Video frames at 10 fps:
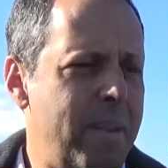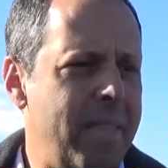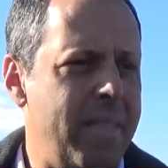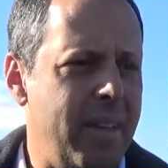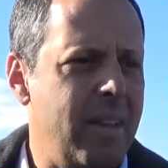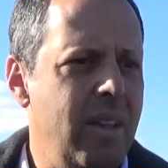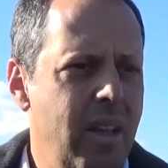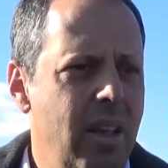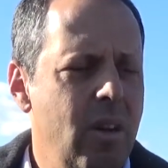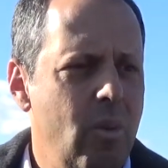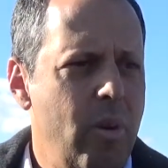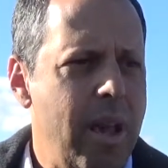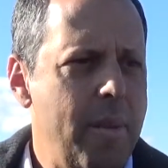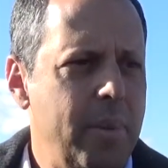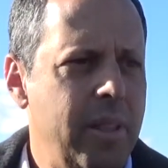but I think what
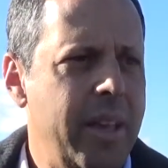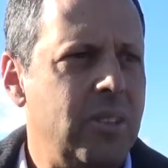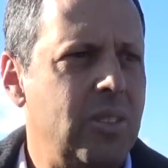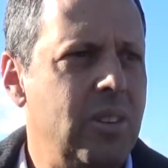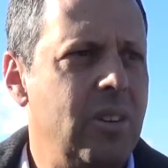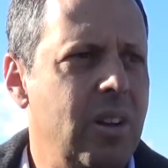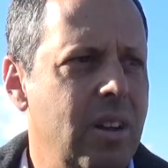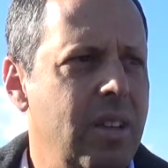happened last year,